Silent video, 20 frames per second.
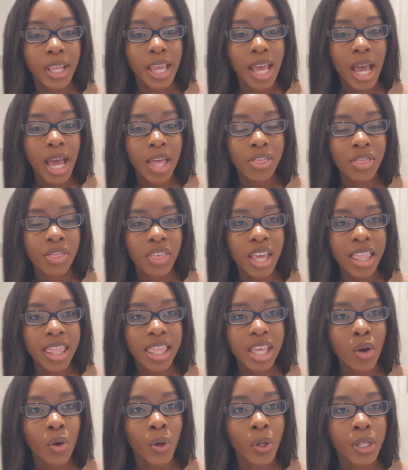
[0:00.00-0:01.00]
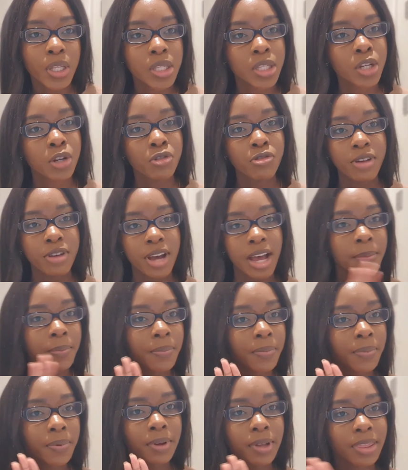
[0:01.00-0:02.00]
I think they are gonna scrap
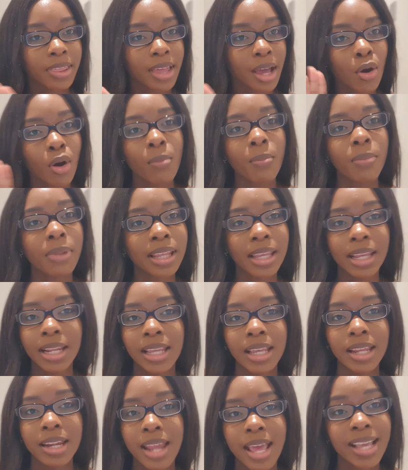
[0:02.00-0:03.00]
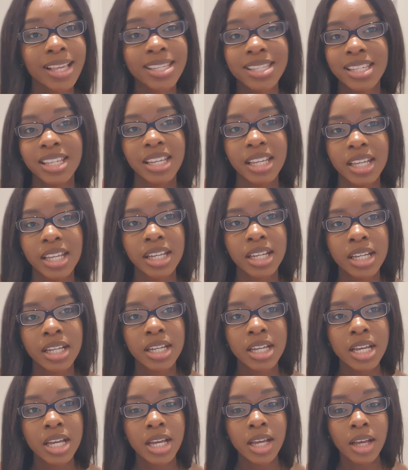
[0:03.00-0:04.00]
that completely next year.
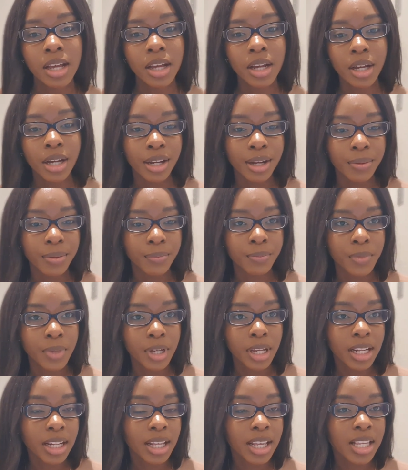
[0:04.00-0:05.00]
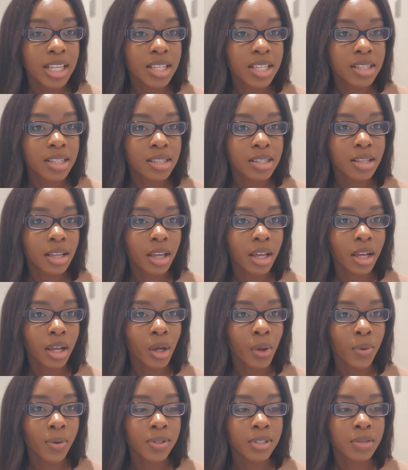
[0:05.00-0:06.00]
It is
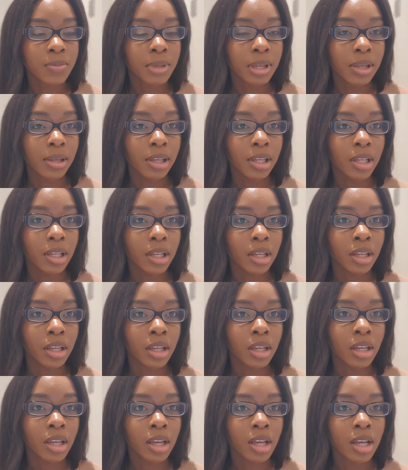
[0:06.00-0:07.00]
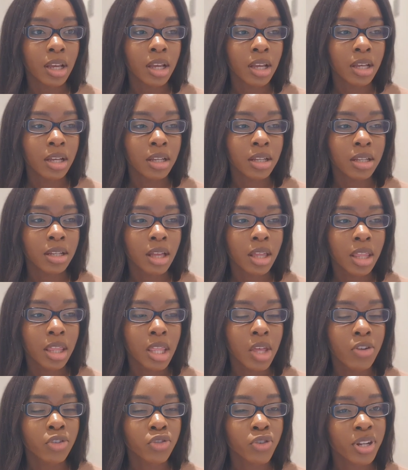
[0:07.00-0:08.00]
going to be,
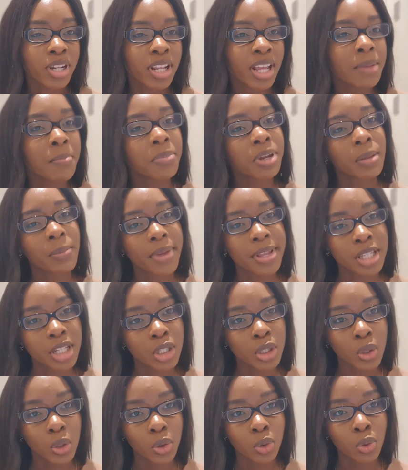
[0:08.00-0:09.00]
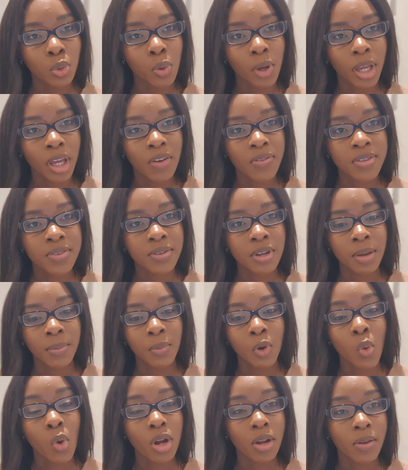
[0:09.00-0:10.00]
they're trying to implement a new way of
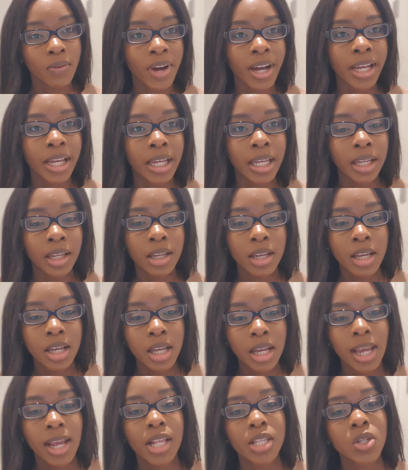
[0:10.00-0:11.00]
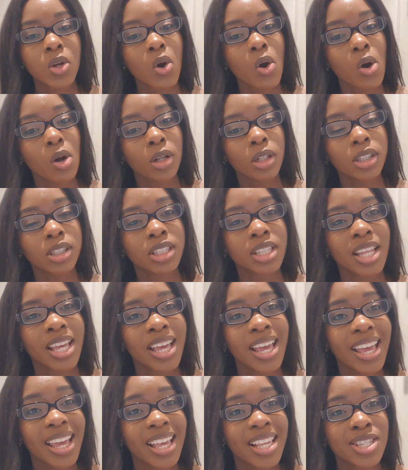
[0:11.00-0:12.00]
qualifying. It is called the
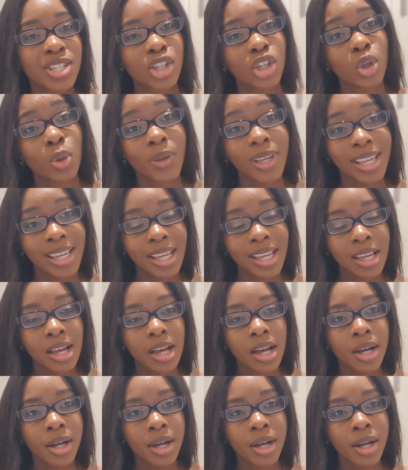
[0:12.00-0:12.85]
SQE.